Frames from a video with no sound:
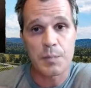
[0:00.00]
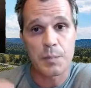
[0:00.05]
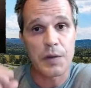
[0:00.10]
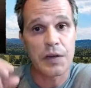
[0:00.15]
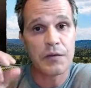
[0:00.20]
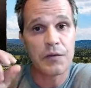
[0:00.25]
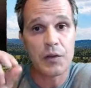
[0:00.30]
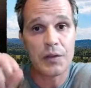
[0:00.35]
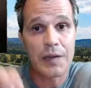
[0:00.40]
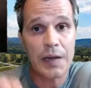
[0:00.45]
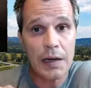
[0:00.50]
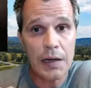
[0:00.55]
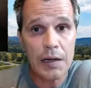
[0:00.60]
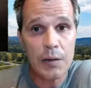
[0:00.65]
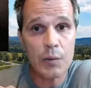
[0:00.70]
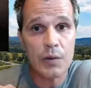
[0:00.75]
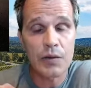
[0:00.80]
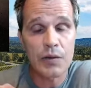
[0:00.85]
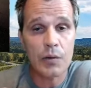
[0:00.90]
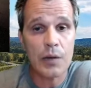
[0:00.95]
But if you're
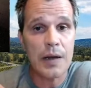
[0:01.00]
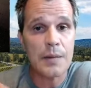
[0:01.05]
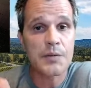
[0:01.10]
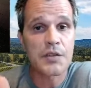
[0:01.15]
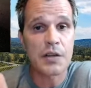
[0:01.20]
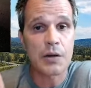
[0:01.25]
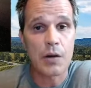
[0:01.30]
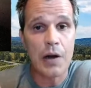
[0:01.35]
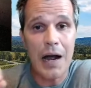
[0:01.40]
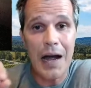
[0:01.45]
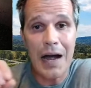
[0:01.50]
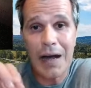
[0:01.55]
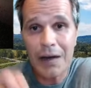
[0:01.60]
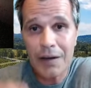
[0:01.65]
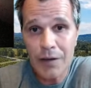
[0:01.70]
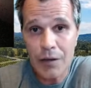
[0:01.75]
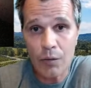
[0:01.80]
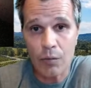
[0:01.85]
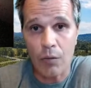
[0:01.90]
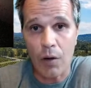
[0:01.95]
dealing with grapes that are
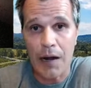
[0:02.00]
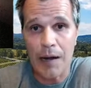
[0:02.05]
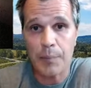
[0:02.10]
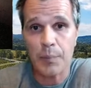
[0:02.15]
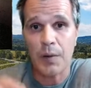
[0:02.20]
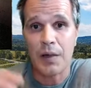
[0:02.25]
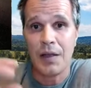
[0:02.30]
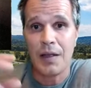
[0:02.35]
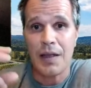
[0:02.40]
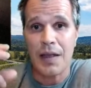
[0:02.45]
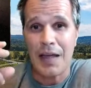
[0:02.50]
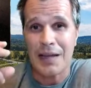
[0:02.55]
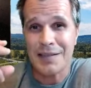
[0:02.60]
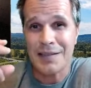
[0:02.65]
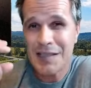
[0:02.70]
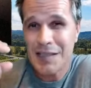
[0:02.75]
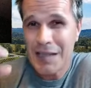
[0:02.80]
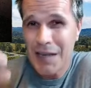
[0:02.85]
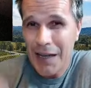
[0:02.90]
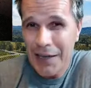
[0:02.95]
underripe and
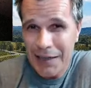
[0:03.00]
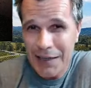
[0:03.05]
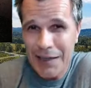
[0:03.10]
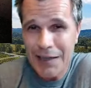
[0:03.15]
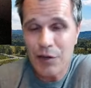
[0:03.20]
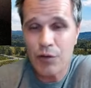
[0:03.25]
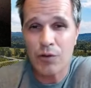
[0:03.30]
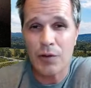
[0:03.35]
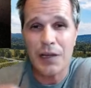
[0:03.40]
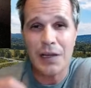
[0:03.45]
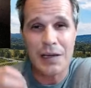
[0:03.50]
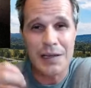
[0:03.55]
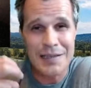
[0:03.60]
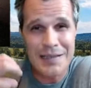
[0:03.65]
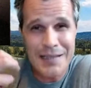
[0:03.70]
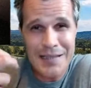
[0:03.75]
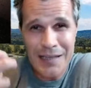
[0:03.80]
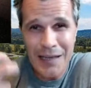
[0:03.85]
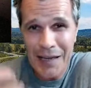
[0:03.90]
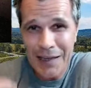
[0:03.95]
slightly green and
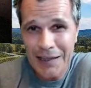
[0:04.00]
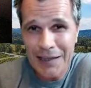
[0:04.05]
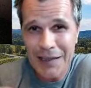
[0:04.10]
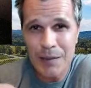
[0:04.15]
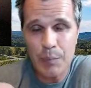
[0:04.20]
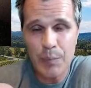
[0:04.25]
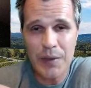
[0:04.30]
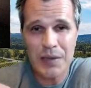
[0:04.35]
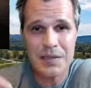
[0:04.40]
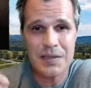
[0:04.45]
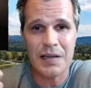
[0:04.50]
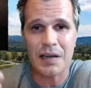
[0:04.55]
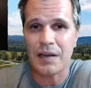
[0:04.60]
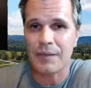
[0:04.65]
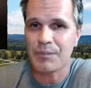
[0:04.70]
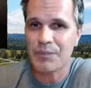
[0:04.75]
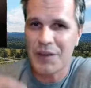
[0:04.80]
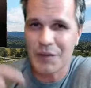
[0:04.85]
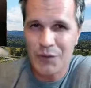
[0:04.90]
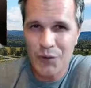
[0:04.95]
slightly bitter,
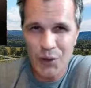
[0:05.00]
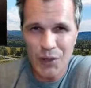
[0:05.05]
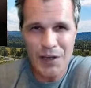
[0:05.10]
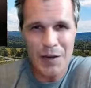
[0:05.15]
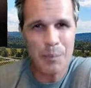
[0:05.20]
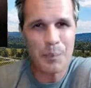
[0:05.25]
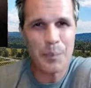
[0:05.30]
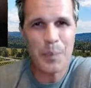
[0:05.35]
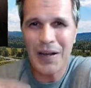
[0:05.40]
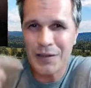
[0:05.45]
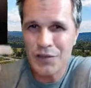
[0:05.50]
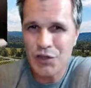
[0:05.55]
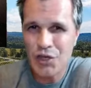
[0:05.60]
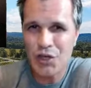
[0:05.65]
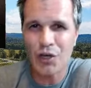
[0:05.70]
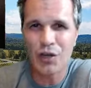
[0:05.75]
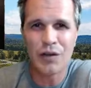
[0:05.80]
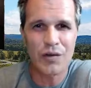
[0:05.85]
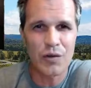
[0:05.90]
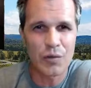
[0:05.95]
if you're going to punch
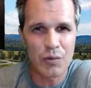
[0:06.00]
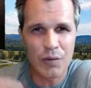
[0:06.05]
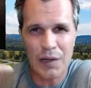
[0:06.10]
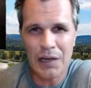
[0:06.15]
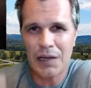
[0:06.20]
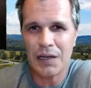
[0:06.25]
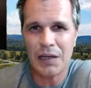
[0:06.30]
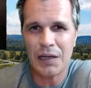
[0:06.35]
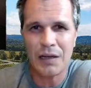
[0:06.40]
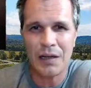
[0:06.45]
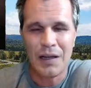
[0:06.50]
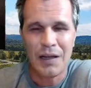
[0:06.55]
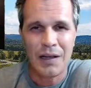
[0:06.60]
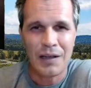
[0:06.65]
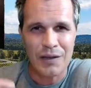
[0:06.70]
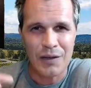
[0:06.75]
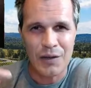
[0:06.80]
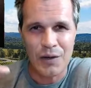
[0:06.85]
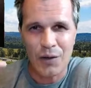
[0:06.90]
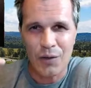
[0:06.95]
over really,
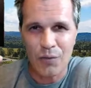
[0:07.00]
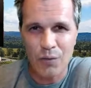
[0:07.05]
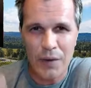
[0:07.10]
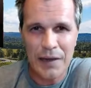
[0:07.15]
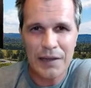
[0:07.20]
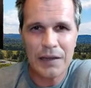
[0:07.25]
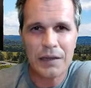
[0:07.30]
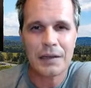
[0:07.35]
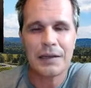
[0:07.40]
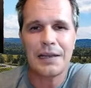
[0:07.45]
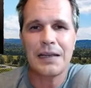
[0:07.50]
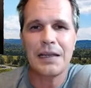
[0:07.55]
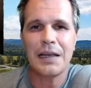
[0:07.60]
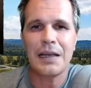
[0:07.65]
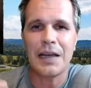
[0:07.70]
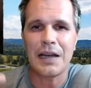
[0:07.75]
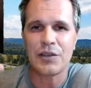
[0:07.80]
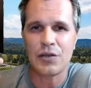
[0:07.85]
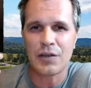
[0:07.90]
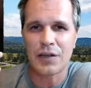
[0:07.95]
you know,
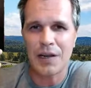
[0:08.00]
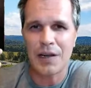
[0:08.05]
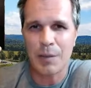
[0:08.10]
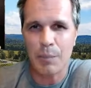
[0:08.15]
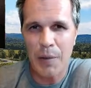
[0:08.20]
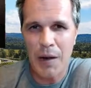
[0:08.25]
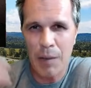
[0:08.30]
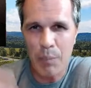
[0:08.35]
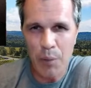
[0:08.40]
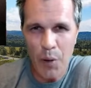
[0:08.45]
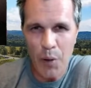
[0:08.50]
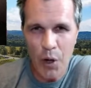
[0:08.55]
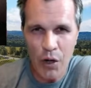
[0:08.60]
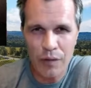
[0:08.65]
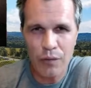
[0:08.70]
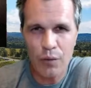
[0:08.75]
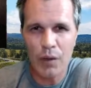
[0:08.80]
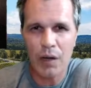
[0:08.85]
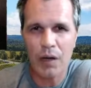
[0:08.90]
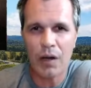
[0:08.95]
regularly and you're going to pump
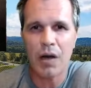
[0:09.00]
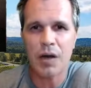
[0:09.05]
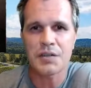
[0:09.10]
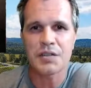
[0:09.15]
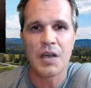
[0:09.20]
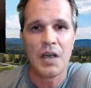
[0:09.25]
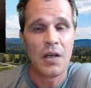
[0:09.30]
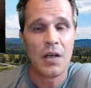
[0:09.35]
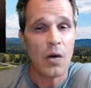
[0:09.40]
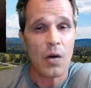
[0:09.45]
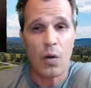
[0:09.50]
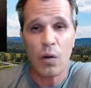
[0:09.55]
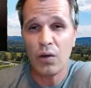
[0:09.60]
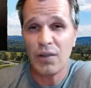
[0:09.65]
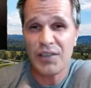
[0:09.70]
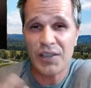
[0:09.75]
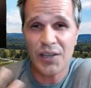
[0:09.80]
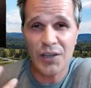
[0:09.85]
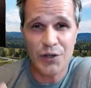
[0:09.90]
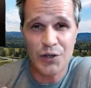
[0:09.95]
over a lot,
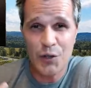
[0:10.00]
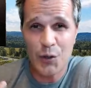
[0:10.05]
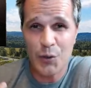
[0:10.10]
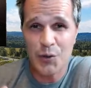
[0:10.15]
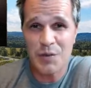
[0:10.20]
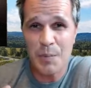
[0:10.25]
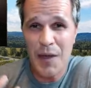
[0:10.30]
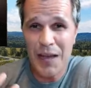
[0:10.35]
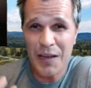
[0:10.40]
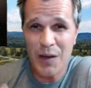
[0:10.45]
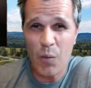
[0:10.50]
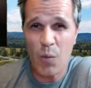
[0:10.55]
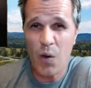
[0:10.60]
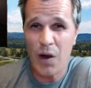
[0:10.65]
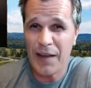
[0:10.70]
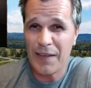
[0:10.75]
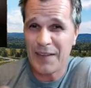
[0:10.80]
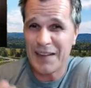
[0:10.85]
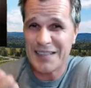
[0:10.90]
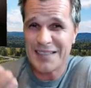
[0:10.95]
all you're going to do is make a
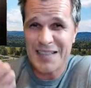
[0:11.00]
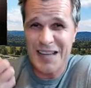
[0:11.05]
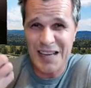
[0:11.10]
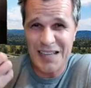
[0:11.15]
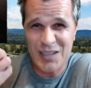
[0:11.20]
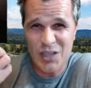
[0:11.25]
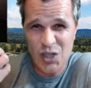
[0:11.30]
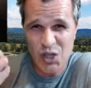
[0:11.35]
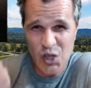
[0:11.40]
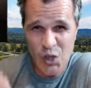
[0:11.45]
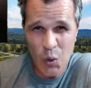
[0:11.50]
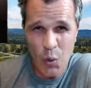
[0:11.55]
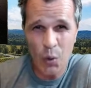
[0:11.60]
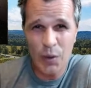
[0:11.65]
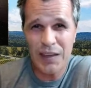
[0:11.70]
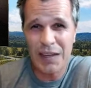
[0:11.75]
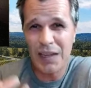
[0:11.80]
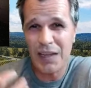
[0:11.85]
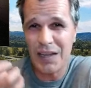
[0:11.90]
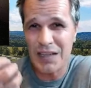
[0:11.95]
wine that tastes
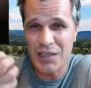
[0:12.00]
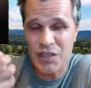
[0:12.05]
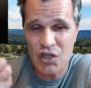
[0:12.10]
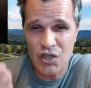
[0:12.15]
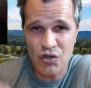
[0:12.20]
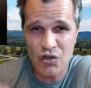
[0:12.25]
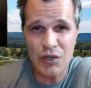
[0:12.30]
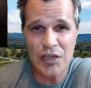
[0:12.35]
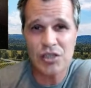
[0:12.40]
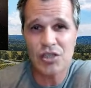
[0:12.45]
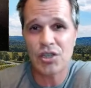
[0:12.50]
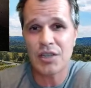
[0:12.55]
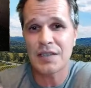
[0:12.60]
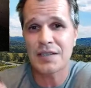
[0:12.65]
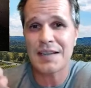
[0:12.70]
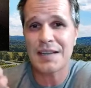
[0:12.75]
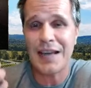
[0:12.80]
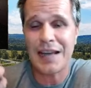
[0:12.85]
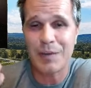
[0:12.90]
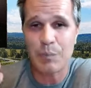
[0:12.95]
chalky,
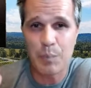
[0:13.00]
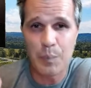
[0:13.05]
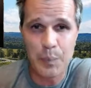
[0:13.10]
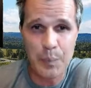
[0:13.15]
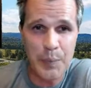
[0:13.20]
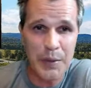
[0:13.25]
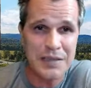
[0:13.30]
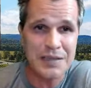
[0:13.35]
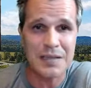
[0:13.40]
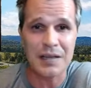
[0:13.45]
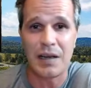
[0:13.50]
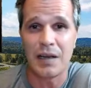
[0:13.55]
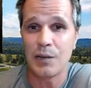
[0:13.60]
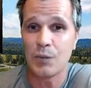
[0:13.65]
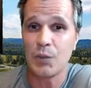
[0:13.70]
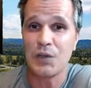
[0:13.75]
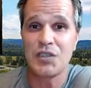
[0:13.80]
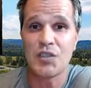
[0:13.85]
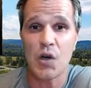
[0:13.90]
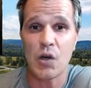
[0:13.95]
astringent, and bitter,
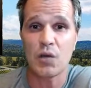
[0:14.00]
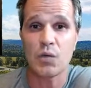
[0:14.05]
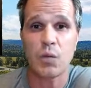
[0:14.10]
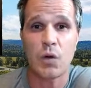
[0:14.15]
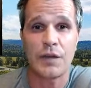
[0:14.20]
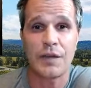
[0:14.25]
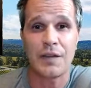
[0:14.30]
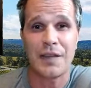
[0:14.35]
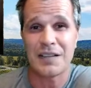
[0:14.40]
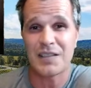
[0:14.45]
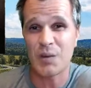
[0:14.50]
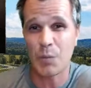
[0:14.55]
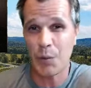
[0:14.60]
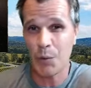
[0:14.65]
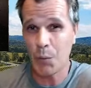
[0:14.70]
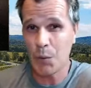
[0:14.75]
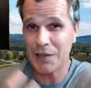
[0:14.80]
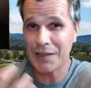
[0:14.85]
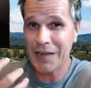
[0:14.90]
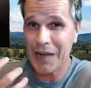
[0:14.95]
and we don't want that. So we
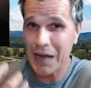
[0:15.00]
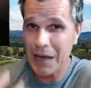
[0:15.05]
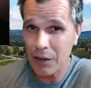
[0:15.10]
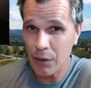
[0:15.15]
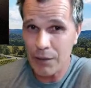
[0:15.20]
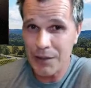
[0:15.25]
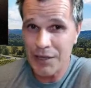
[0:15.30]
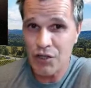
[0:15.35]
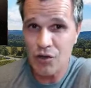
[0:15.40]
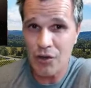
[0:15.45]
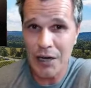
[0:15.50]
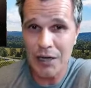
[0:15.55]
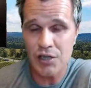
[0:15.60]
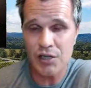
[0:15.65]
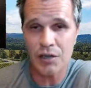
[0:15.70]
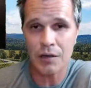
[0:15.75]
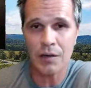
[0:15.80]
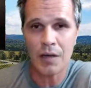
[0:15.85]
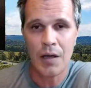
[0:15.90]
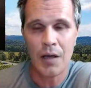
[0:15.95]
want color
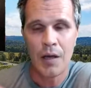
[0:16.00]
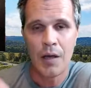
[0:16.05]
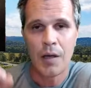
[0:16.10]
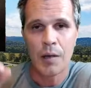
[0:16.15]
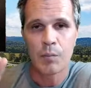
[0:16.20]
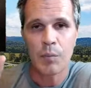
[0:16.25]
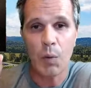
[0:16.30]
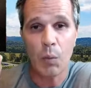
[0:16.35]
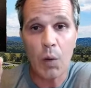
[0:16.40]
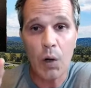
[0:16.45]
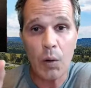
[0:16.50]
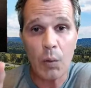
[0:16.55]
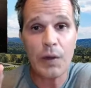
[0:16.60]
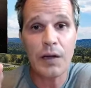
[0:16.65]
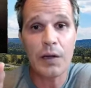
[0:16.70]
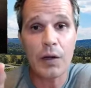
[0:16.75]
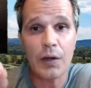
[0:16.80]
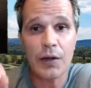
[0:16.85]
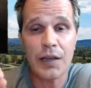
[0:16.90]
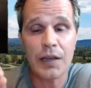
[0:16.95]
extraction, but what we're
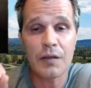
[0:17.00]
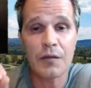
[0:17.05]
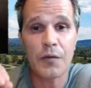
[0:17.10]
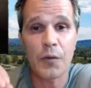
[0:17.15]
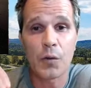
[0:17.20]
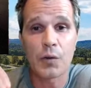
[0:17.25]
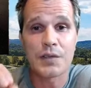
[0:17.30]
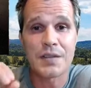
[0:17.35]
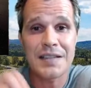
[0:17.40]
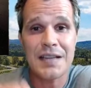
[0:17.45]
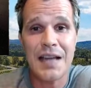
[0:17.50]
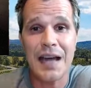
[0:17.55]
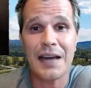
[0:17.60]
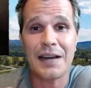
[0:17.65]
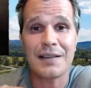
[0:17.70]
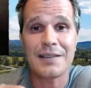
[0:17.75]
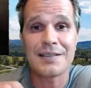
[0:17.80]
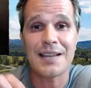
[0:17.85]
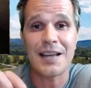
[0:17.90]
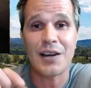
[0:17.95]
looking for is
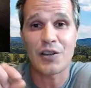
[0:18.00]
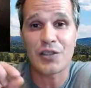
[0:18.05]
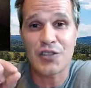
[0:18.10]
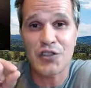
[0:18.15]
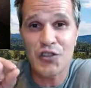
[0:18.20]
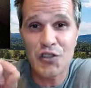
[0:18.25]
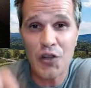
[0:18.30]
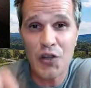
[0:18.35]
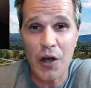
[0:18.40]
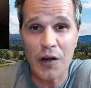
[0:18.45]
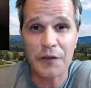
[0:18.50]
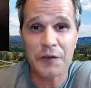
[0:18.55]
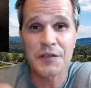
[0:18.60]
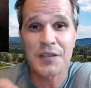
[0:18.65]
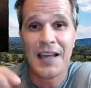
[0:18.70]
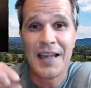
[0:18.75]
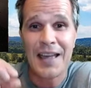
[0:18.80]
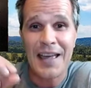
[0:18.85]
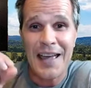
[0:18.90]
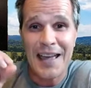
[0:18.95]
tannins that are soft
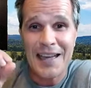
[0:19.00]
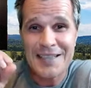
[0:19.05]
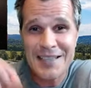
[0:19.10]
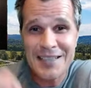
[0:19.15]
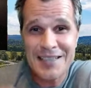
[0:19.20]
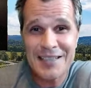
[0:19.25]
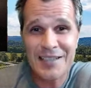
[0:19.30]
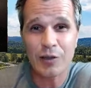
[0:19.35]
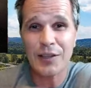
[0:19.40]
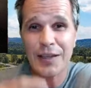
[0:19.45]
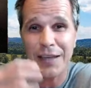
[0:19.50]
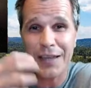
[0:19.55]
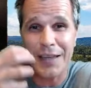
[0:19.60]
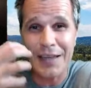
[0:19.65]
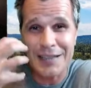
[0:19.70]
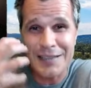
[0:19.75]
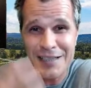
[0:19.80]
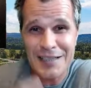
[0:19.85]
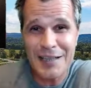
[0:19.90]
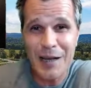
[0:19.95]
and silky
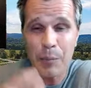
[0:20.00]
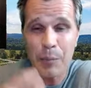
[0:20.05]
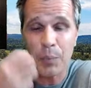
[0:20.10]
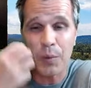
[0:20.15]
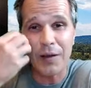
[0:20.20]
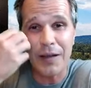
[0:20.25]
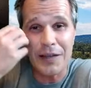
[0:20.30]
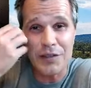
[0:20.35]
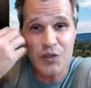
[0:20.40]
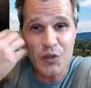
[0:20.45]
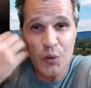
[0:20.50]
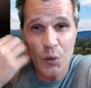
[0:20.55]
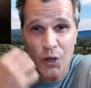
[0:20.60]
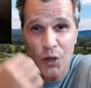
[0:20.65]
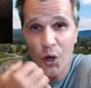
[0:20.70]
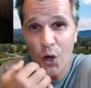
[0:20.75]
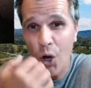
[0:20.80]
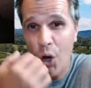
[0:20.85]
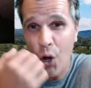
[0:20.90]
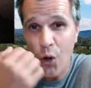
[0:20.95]
and supple and sort
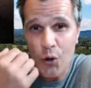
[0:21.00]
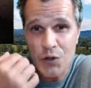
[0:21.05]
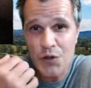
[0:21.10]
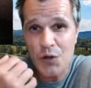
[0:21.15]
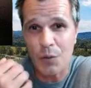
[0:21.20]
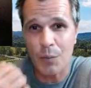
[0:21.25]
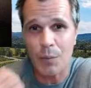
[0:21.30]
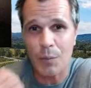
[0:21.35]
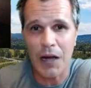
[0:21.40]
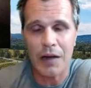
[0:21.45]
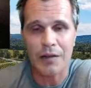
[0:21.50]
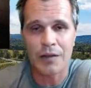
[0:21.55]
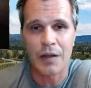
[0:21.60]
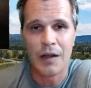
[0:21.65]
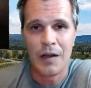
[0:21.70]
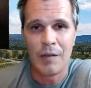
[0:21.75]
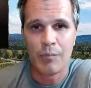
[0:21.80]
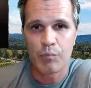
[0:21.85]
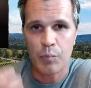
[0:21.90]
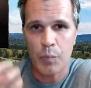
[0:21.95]
of coat your mouth,
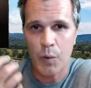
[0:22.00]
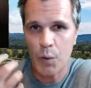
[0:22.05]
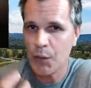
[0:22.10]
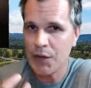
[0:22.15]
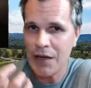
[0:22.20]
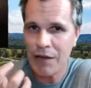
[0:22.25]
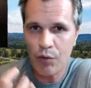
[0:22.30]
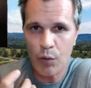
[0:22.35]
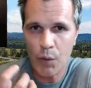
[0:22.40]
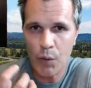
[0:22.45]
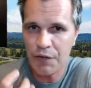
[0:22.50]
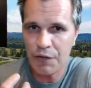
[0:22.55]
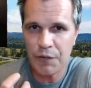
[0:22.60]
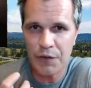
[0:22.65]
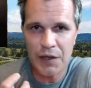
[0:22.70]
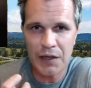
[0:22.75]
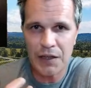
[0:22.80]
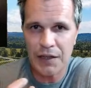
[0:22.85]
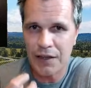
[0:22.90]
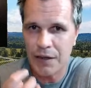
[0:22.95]
but we never want to
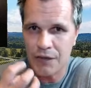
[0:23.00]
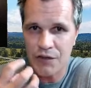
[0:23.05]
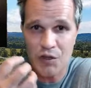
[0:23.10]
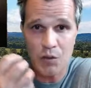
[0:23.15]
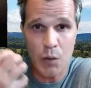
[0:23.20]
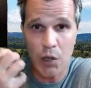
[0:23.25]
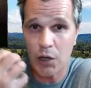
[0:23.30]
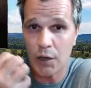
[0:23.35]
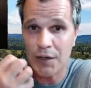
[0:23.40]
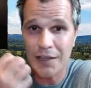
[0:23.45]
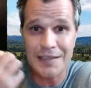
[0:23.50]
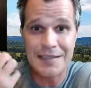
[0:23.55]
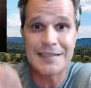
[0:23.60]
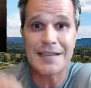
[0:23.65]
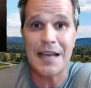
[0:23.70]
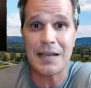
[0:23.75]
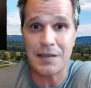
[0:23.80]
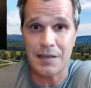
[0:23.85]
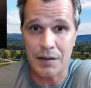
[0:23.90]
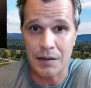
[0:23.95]
feel like you've swallowed a
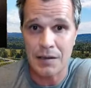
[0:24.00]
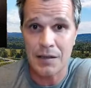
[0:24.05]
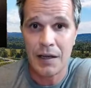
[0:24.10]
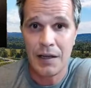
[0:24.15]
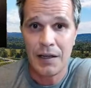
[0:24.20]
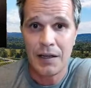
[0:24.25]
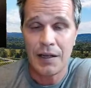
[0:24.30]
desert.